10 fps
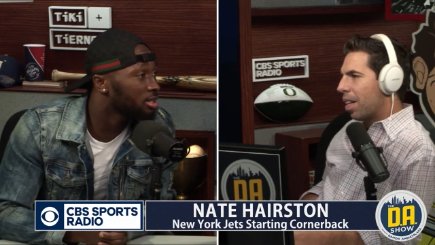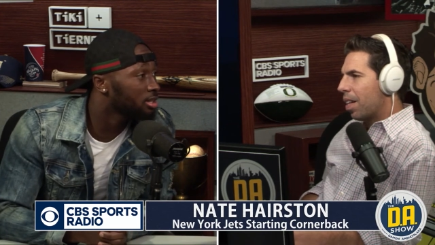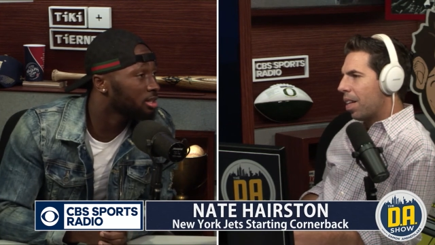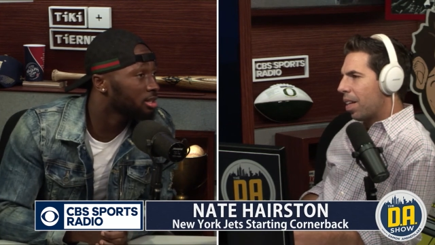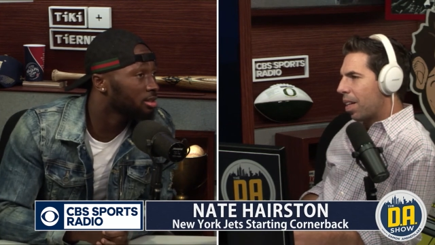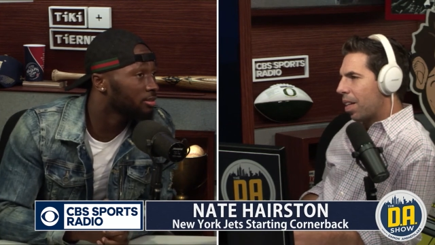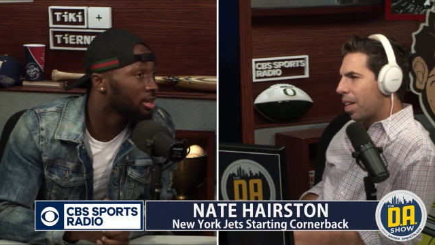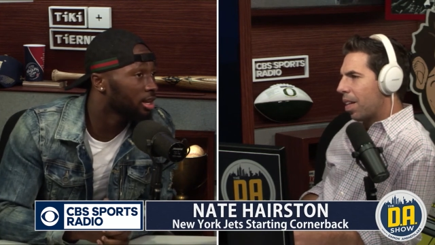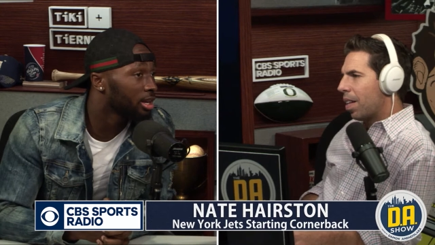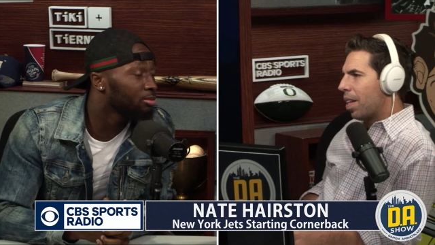Speaker 1: that
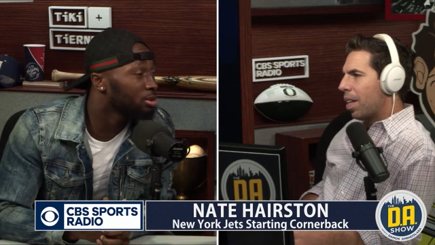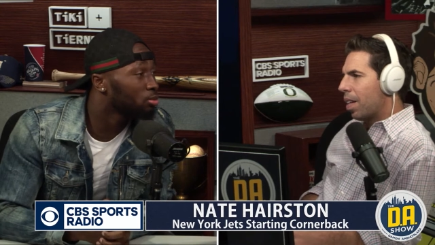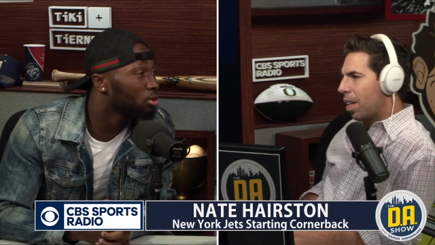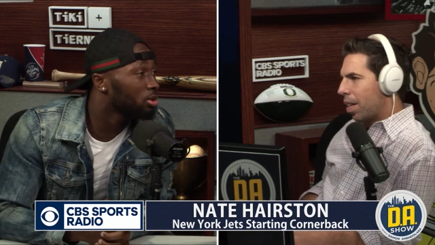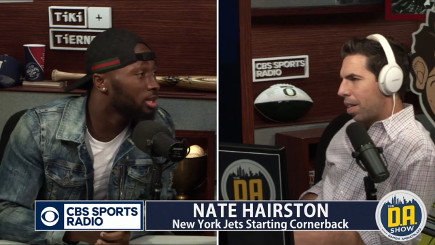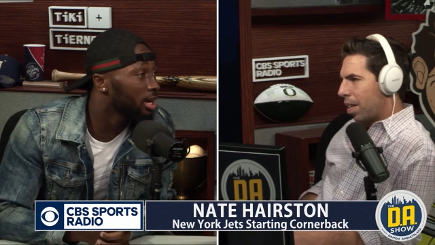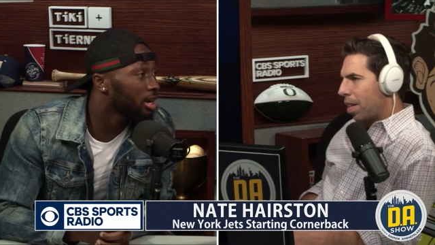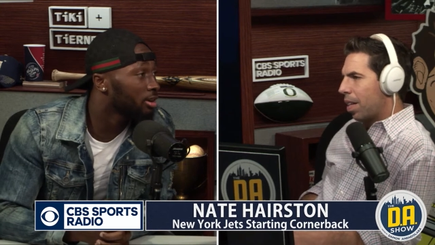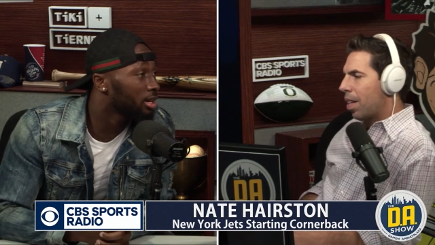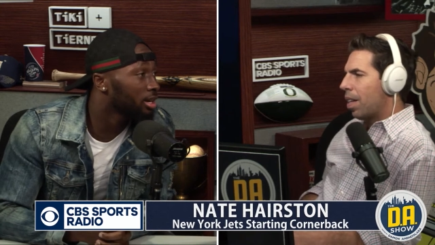he was worn
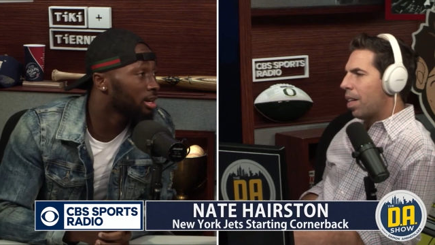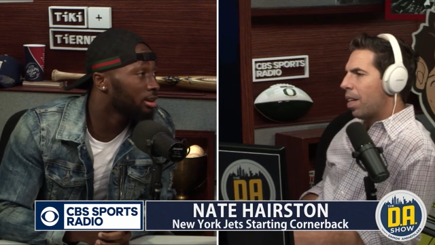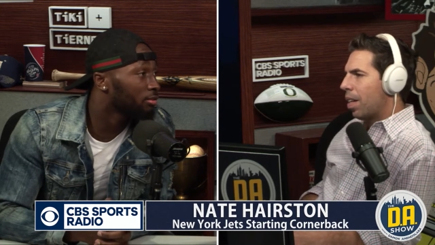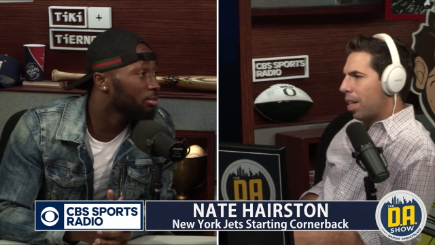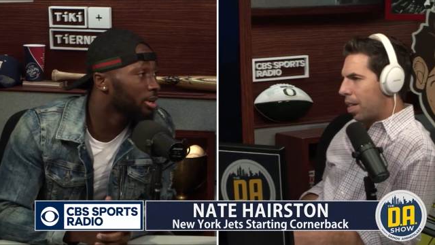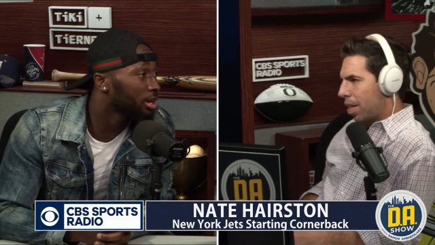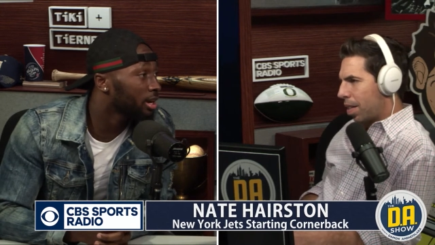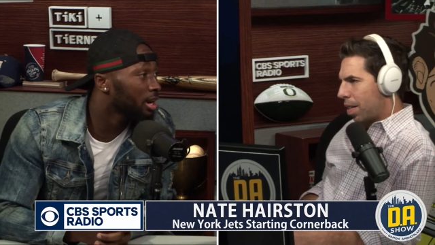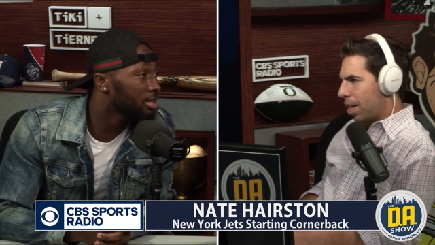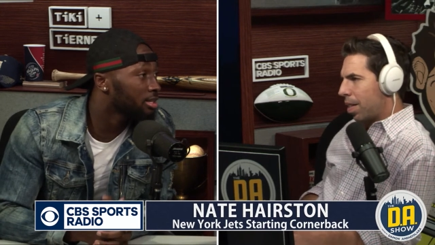down, and, and from there,
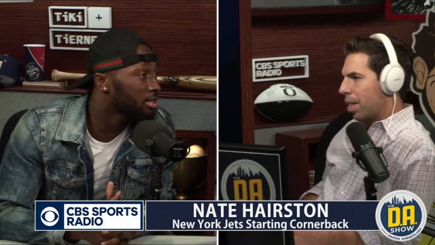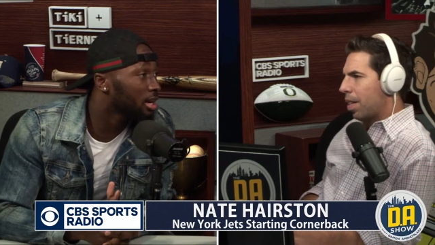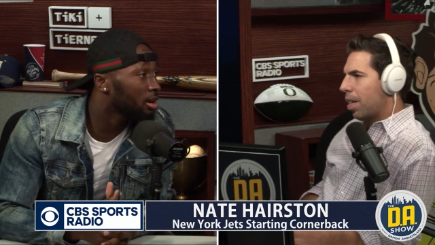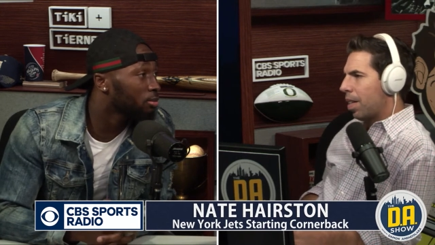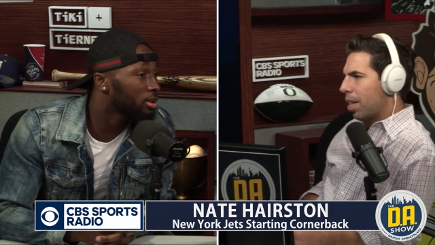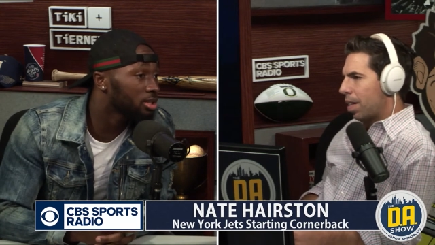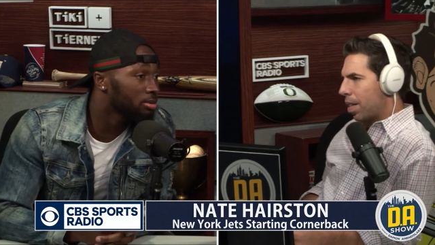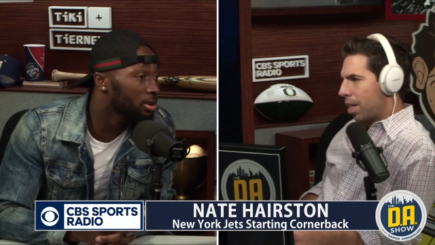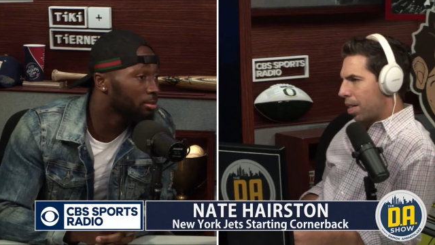guys just kind of wished him the